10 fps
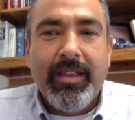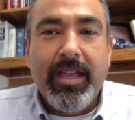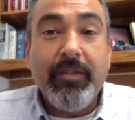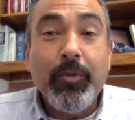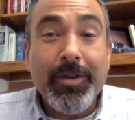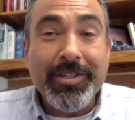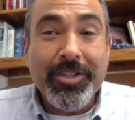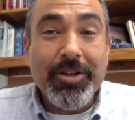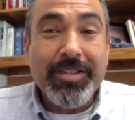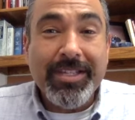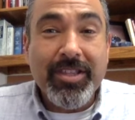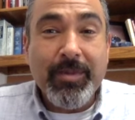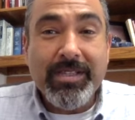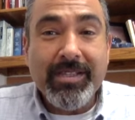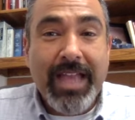Hey everyone, it's Thursday, so that
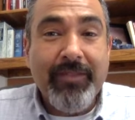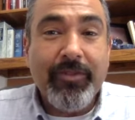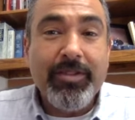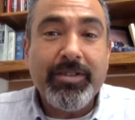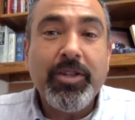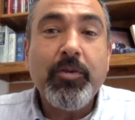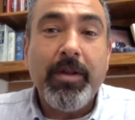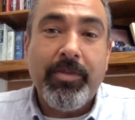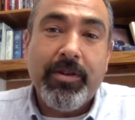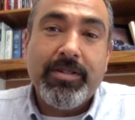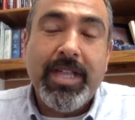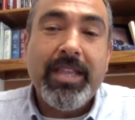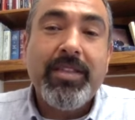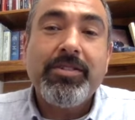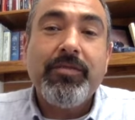means it's time for another Tune-Up Thursday,
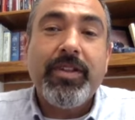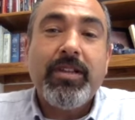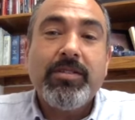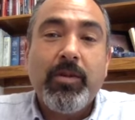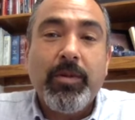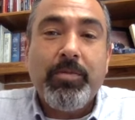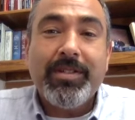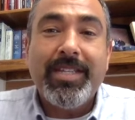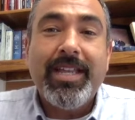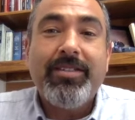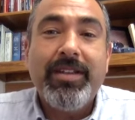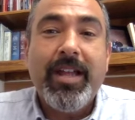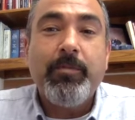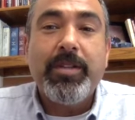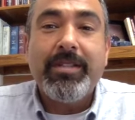and these are videos that we put together to help you to